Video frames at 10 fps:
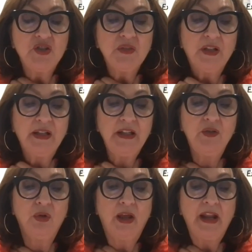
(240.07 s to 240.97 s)
the
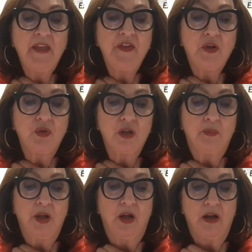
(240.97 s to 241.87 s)
legal and ethical
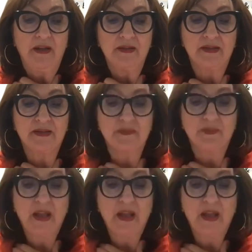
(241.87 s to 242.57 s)
compliance,